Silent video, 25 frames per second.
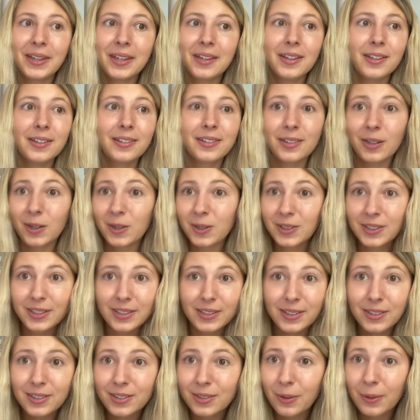Search
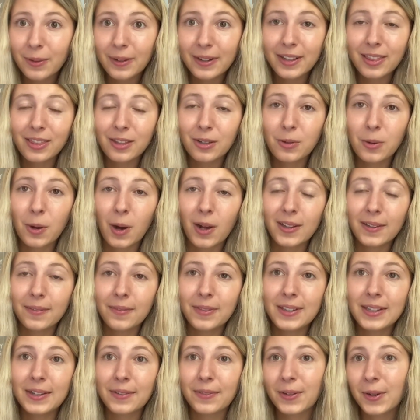and sort through all of
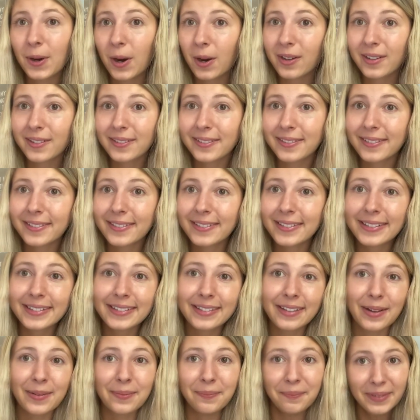the different articles
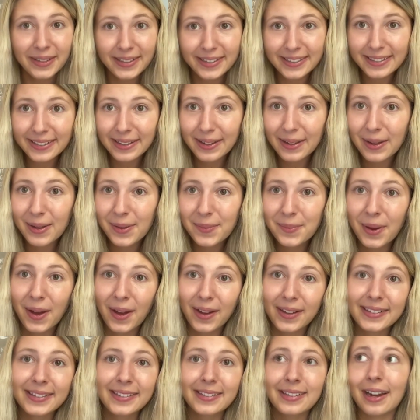on Medium,
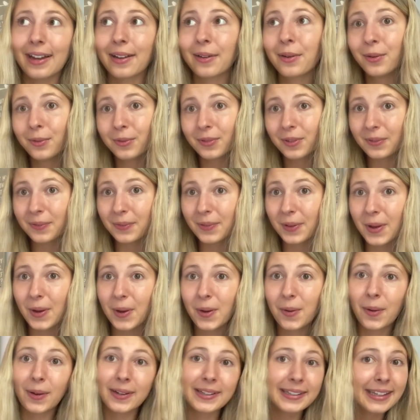on Stack
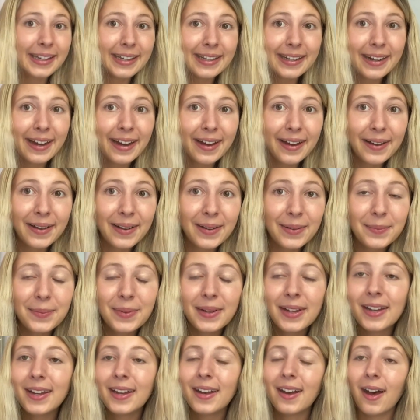Overflow, on GitHub.
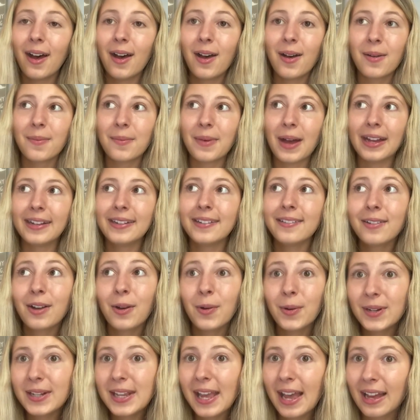I know
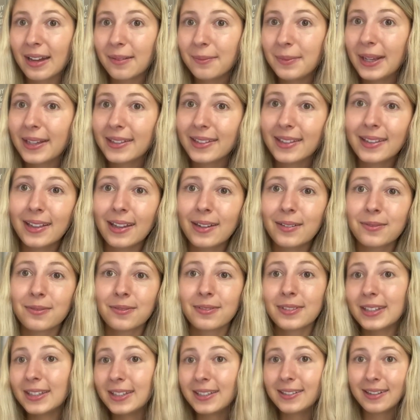Codecademy has a lot of
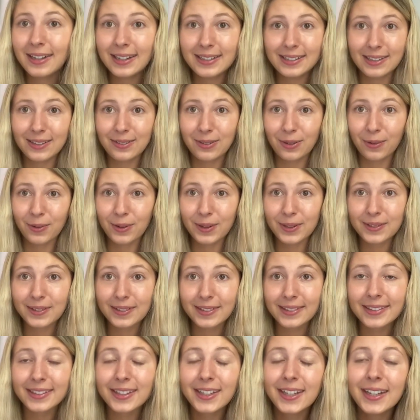really great
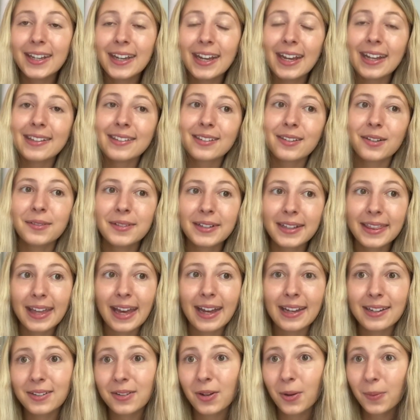tutorials, and so with
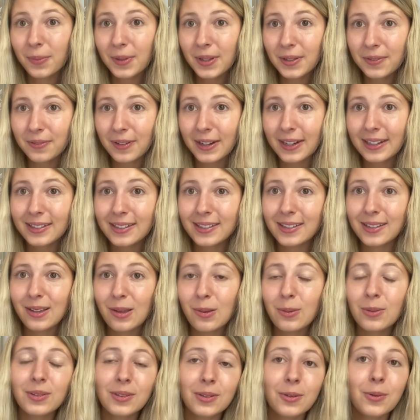that, don't be afraid to
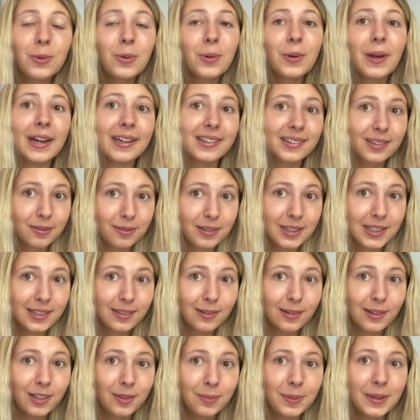use Google as a
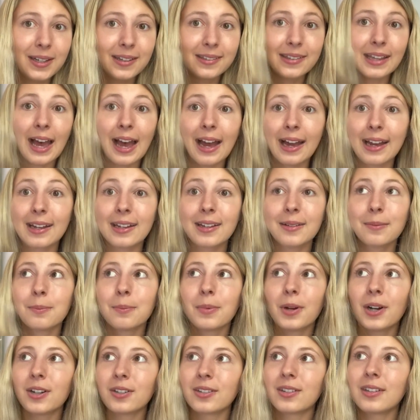resource because I
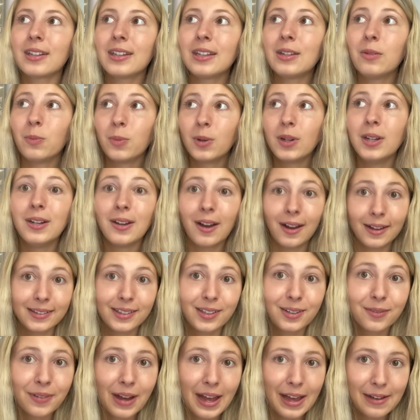personally would not
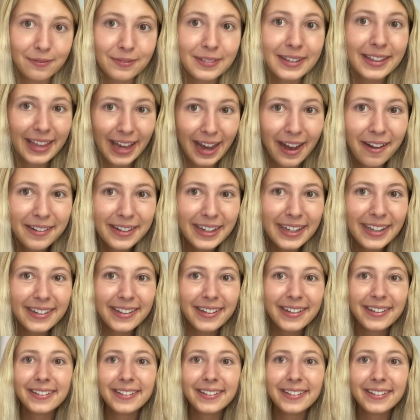survive without it.